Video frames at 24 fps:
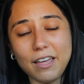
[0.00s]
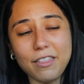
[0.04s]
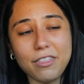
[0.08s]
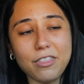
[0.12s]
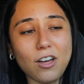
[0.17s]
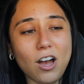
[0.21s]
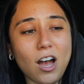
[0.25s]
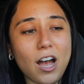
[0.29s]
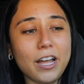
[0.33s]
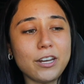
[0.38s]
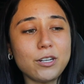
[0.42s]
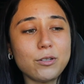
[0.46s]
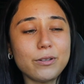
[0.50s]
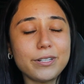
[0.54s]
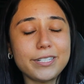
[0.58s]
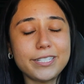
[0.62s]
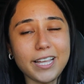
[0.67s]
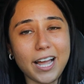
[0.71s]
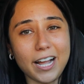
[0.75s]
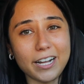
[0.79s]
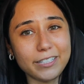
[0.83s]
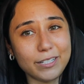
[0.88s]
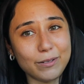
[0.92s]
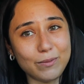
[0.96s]
I thought I knew
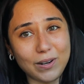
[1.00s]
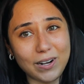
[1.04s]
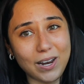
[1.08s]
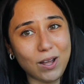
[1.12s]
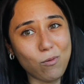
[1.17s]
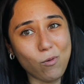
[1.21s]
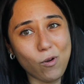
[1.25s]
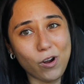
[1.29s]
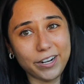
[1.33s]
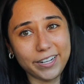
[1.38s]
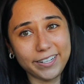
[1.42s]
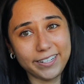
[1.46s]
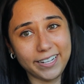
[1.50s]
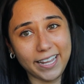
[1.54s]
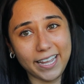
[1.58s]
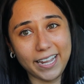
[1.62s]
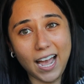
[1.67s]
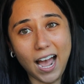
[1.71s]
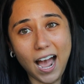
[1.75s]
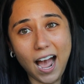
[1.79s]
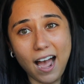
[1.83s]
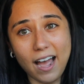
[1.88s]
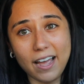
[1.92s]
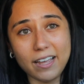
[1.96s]
exactly what I wanted.
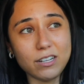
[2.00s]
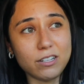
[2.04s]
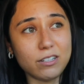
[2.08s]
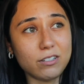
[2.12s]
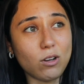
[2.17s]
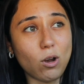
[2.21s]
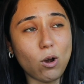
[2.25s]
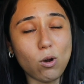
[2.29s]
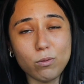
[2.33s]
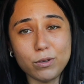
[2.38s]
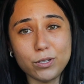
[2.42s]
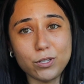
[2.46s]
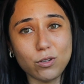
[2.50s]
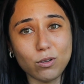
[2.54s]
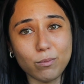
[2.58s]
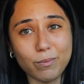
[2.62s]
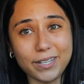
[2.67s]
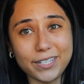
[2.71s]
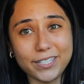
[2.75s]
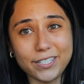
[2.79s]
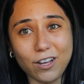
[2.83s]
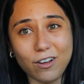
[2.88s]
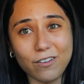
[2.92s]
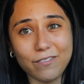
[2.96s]
Like, I always told
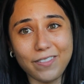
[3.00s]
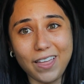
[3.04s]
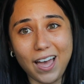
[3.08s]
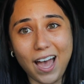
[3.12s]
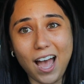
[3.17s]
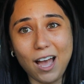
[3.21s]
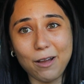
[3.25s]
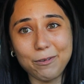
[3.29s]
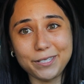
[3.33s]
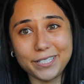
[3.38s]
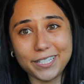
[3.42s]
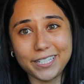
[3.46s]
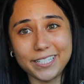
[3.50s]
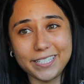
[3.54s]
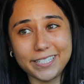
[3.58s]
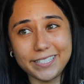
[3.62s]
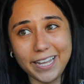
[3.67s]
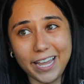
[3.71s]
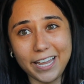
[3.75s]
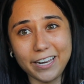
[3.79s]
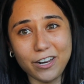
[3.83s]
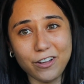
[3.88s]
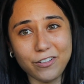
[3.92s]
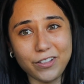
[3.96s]
myself that I was gonna
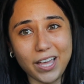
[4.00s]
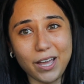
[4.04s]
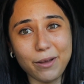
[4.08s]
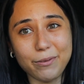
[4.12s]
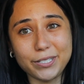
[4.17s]
stay in LA.